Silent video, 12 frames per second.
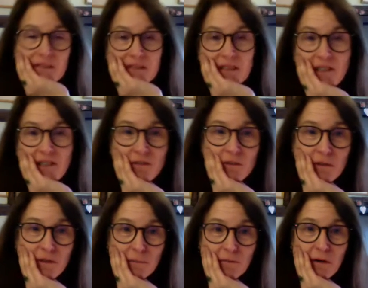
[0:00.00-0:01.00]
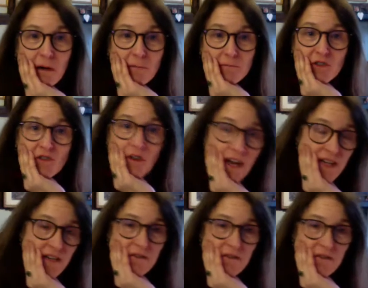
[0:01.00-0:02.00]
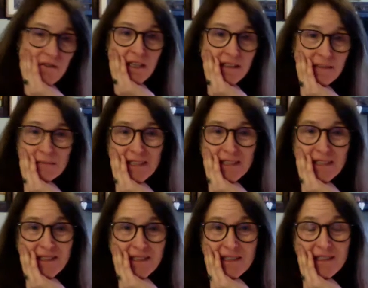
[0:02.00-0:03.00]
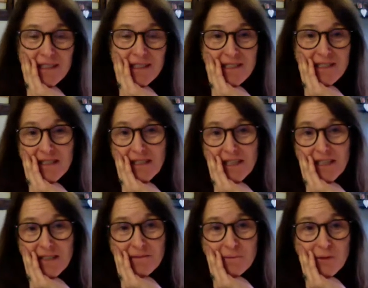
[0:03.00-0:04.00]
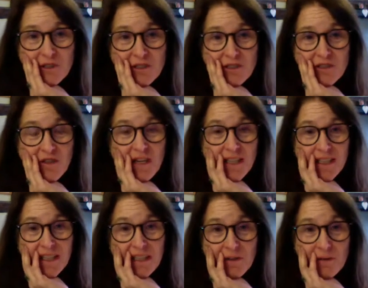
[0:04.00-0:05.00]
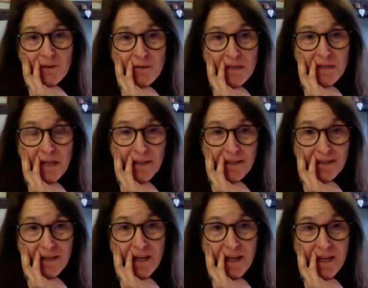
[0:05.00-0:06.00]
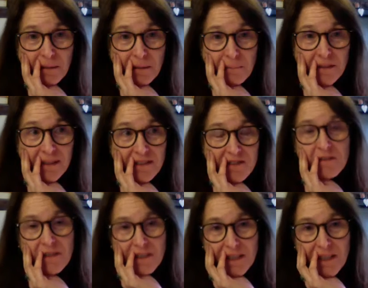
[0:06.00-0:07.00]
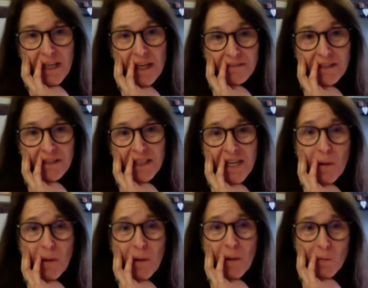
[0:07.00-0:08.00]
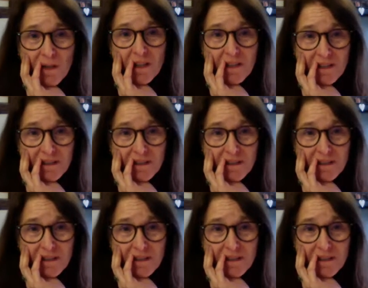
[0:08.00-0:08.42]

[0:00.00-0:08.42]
the problems, trying new things. I mean, it's kind of, we're just trying to get through day by day. But I do think having a network,